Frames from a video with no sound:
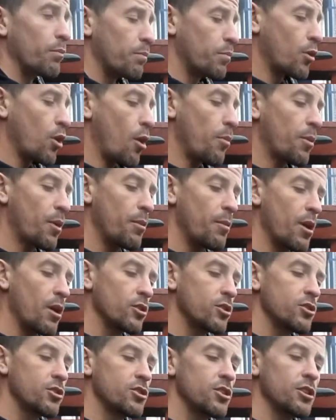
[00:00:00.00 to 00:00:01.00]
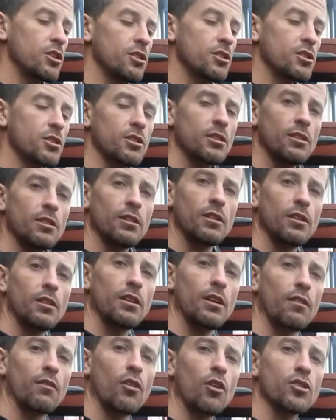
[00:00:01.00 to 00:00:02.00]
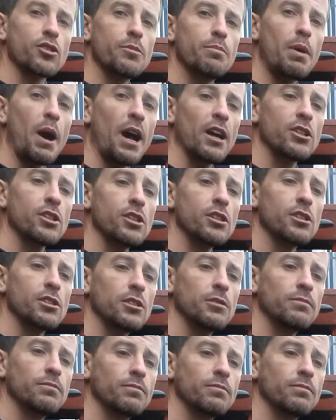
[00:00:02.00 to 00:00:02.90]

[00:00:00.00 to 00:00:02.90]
proper emergencies, I've got some patches.